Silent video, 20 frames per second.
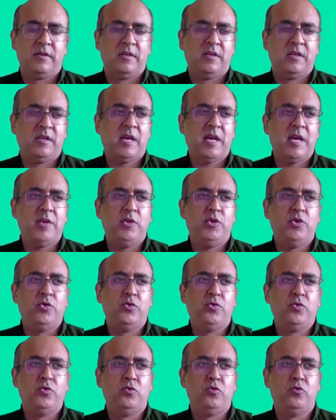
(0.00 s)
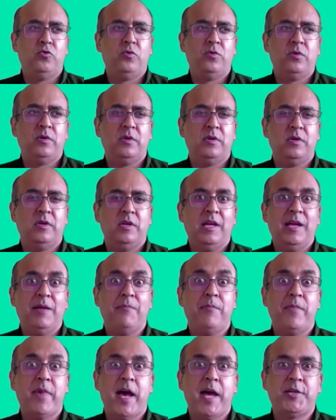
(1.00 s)
Can you
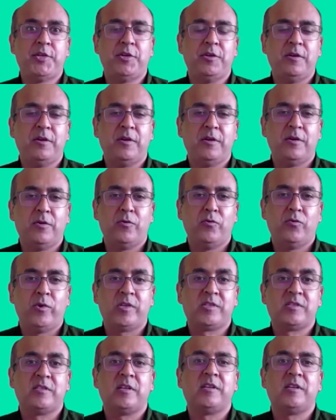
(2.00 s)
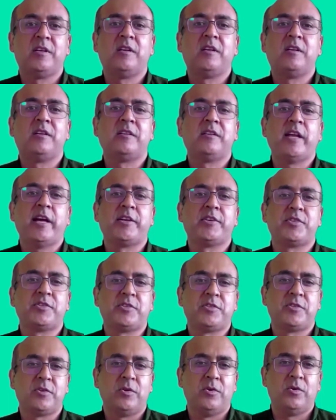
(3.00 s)
imagine what's the
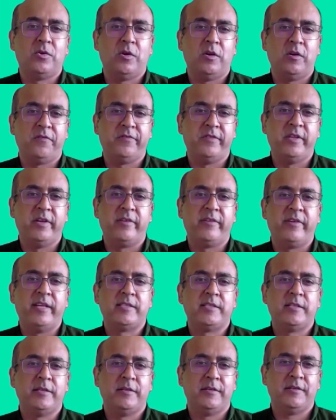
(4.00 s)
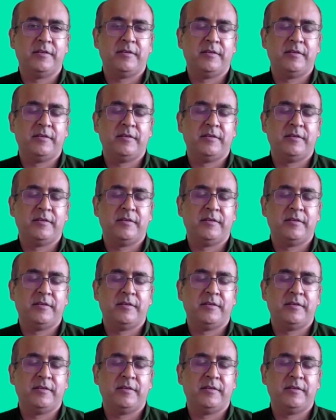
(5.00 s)
texture of the resin?